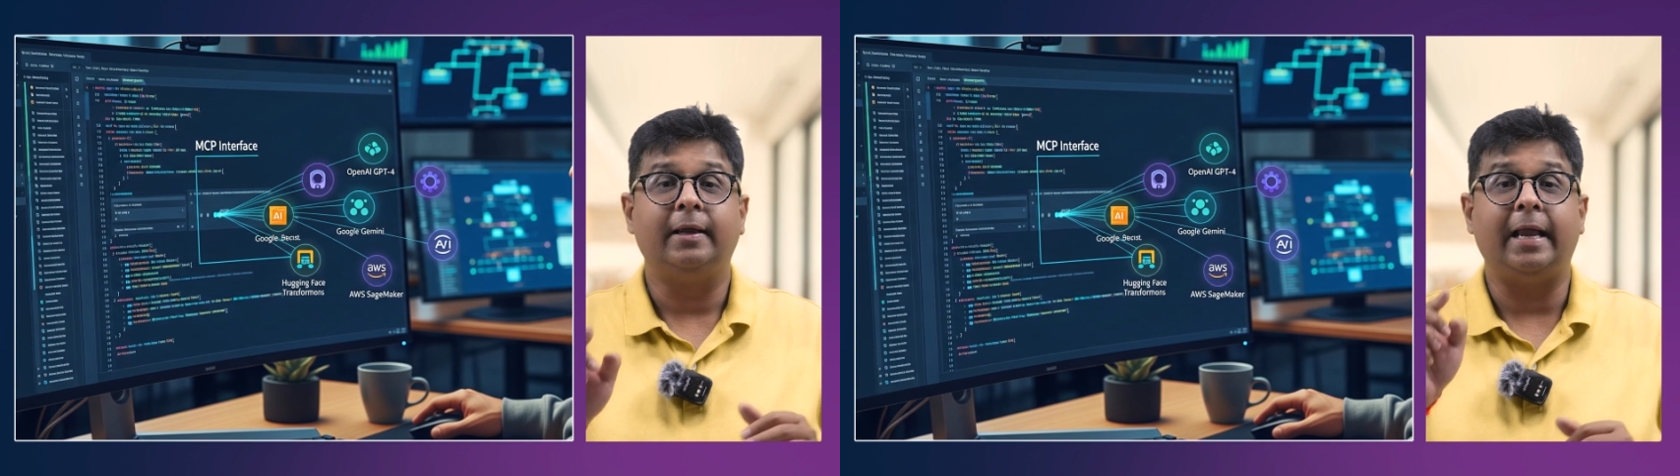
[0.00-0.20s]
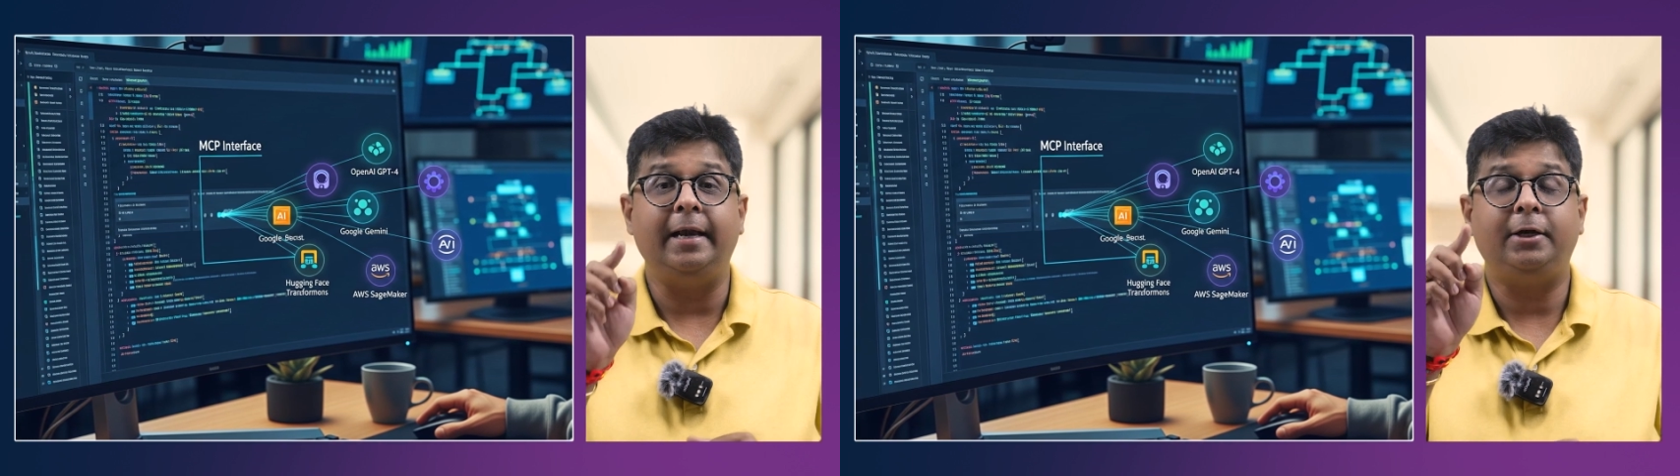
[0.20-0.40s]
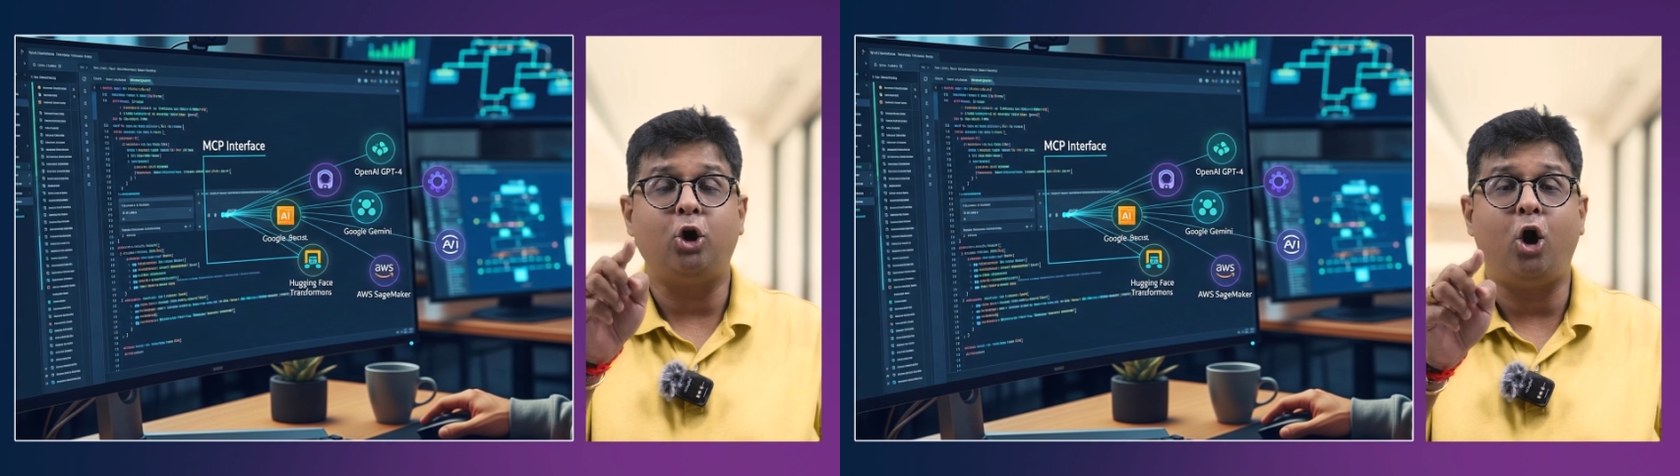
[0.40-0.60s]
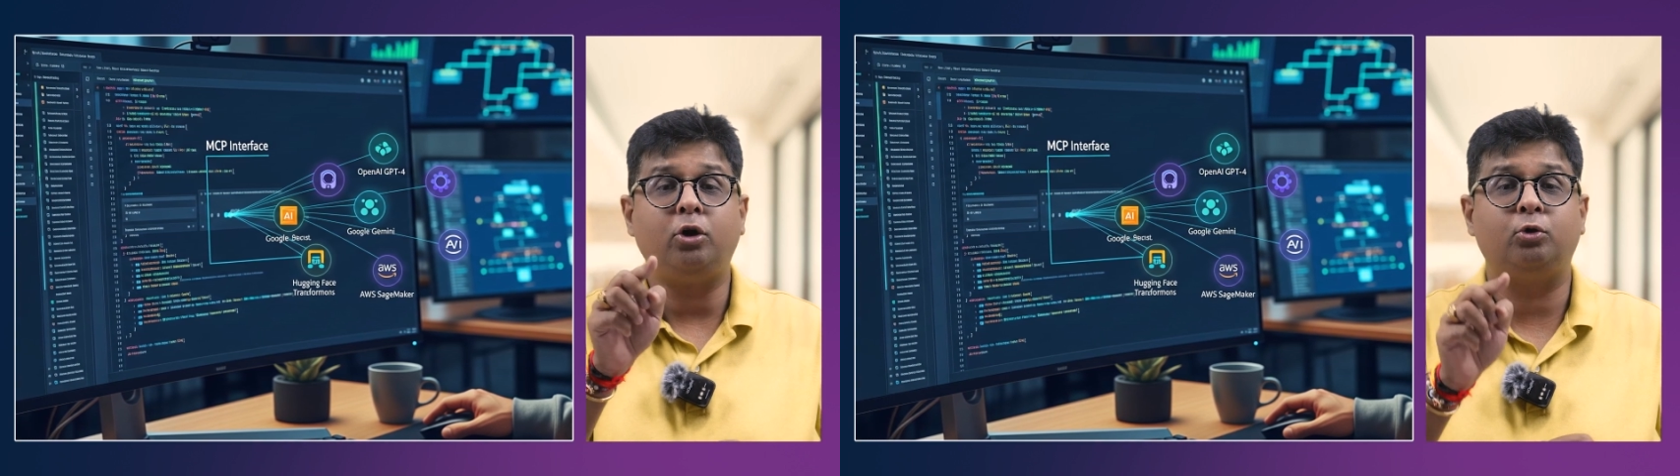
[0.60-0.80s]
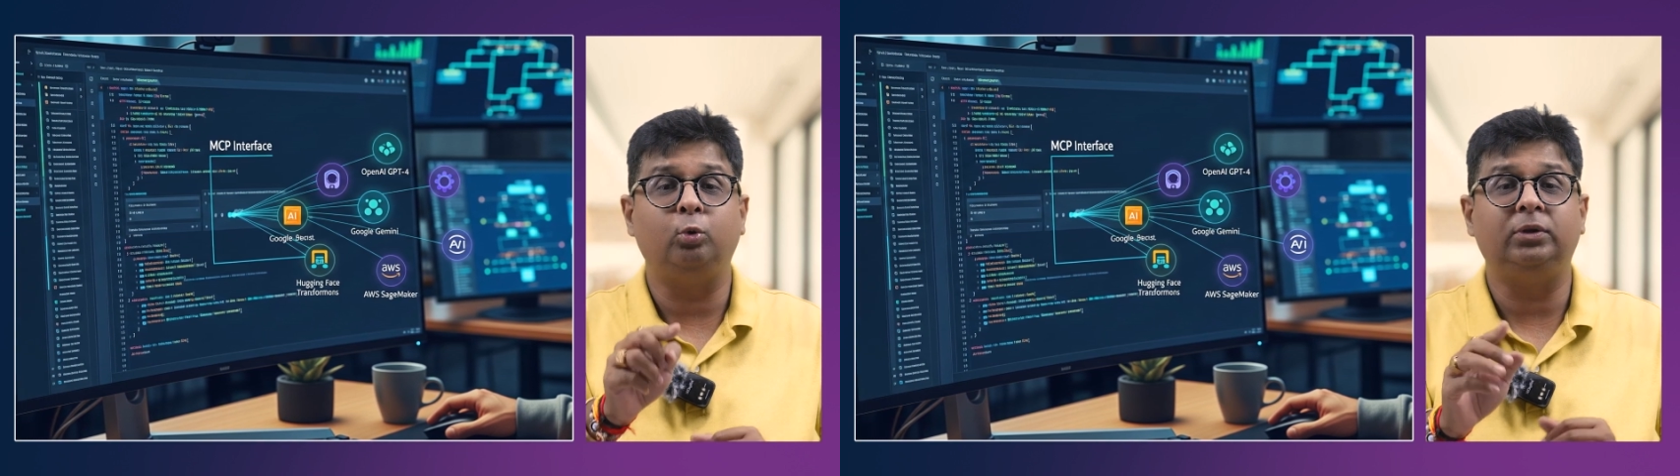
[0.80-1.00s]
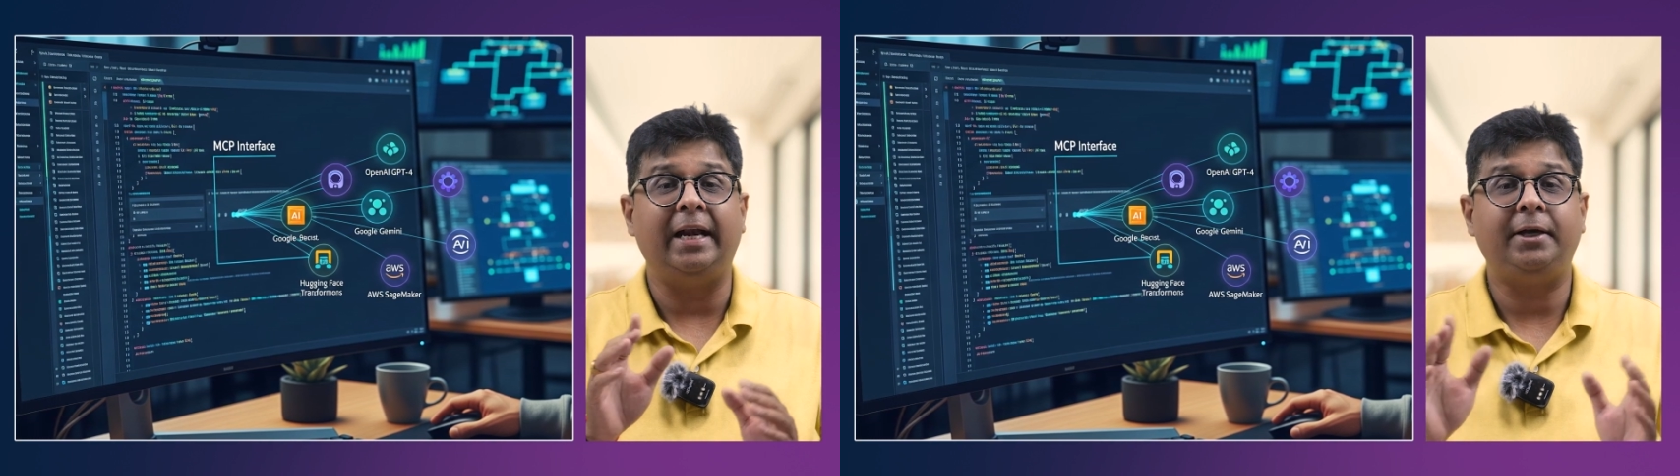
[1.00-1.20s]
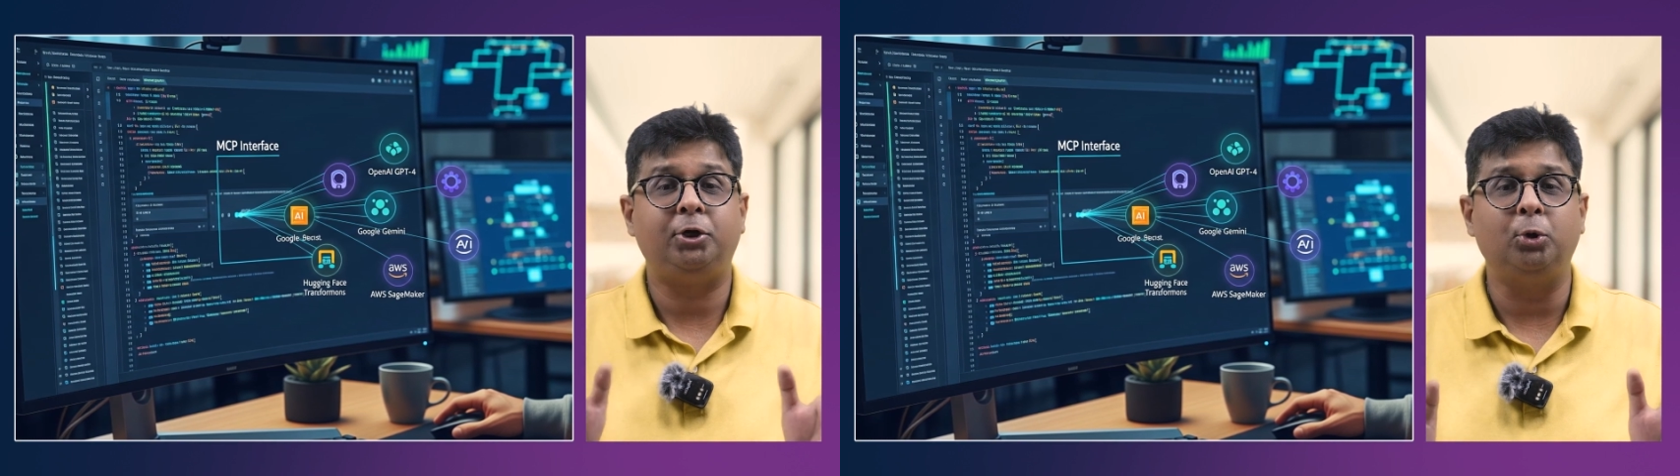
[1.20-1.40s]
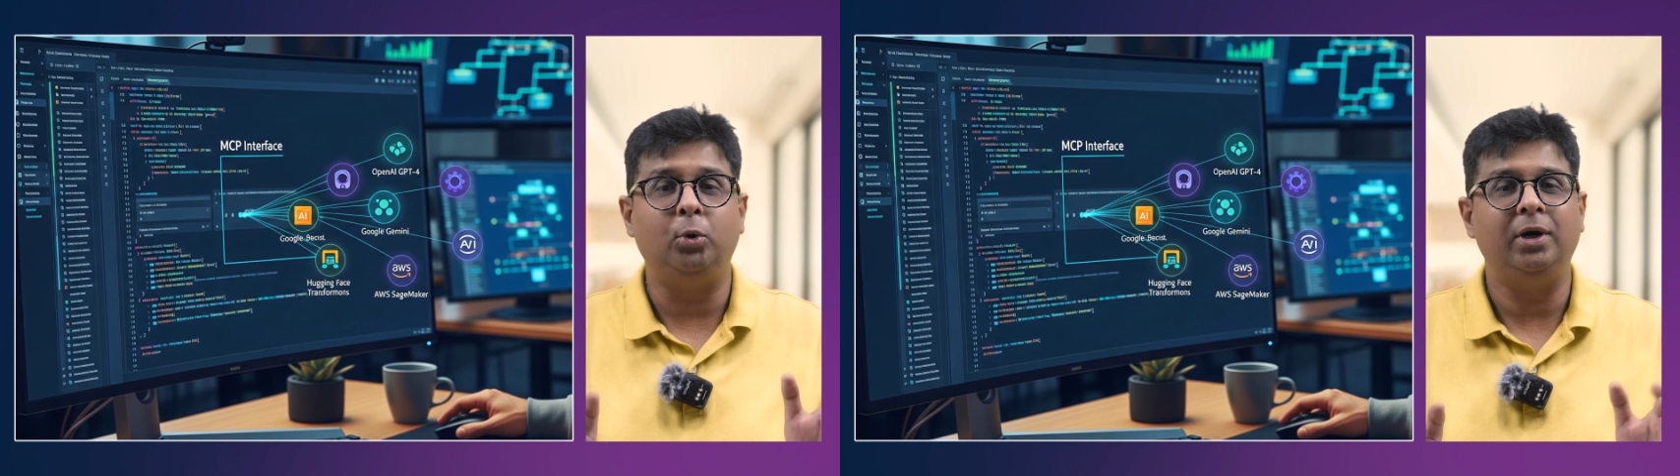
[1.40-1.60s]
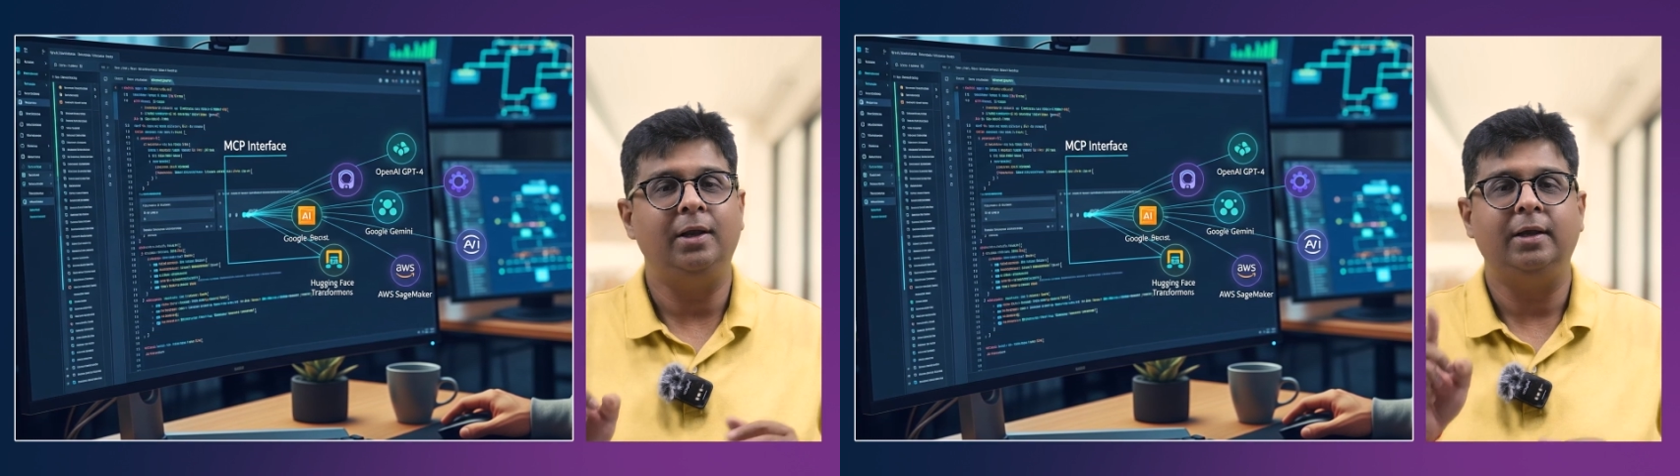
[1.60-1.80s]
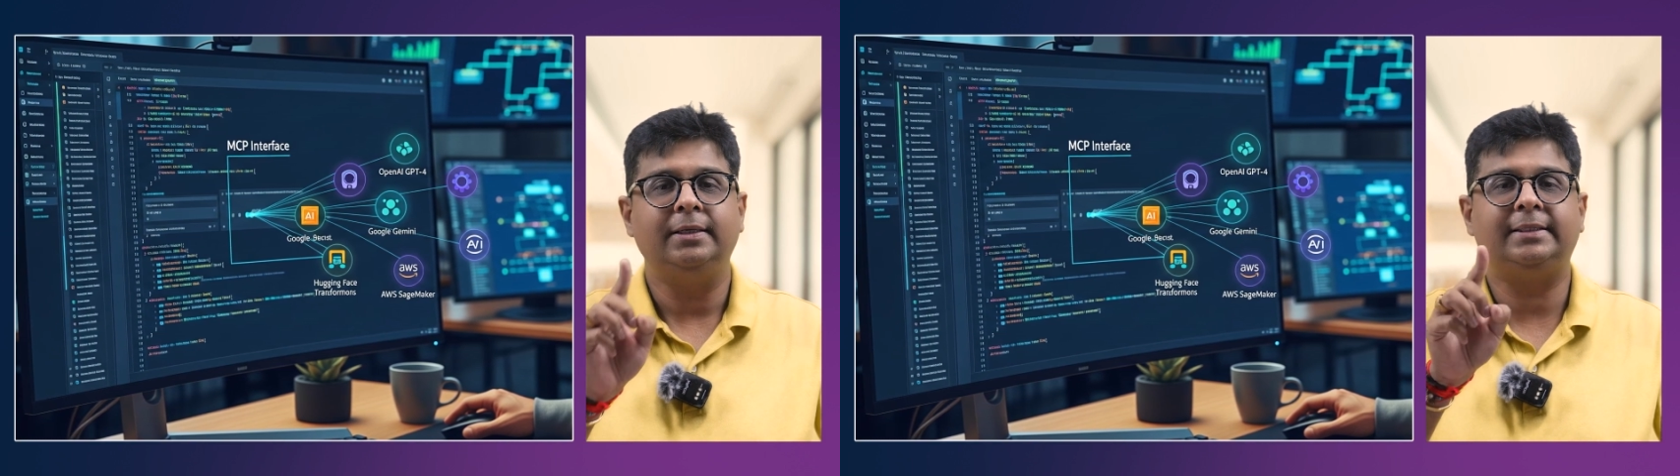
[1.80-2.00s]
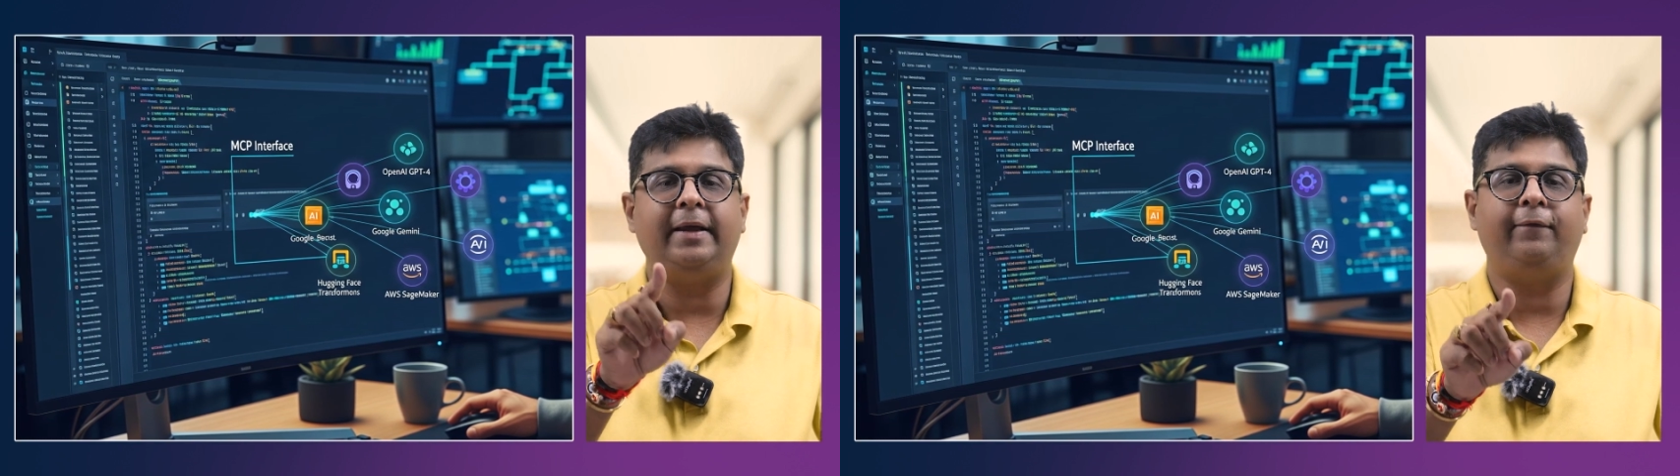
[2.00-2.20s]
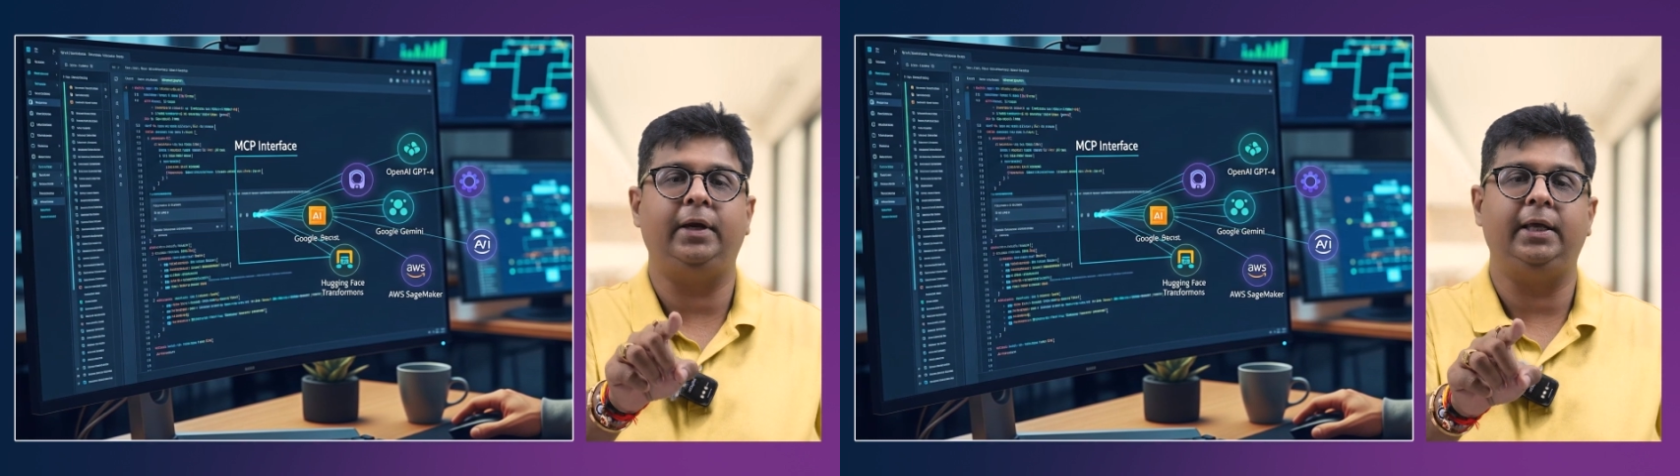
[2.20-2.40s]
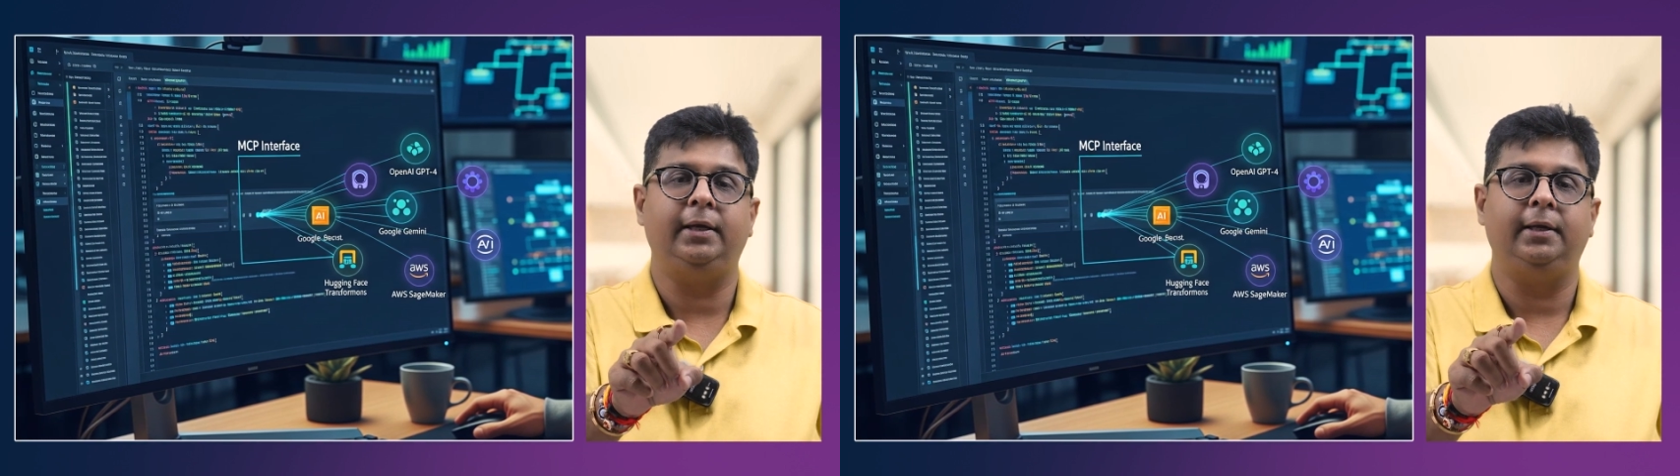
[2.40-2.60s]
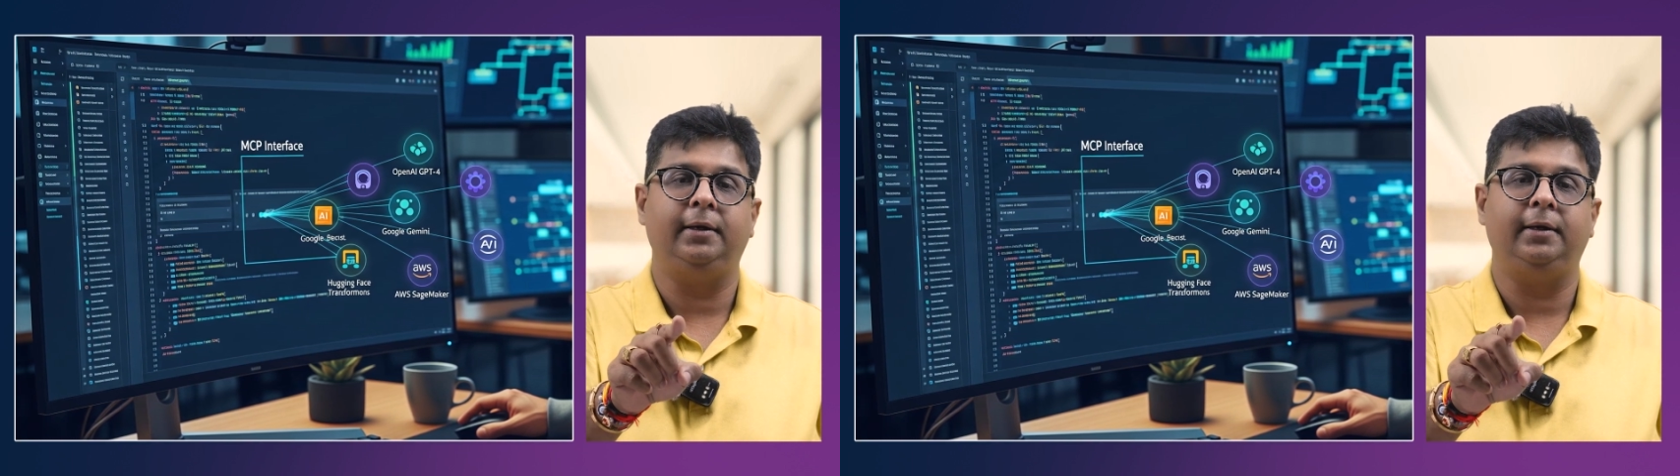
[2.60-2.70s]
can talk to that tool safely.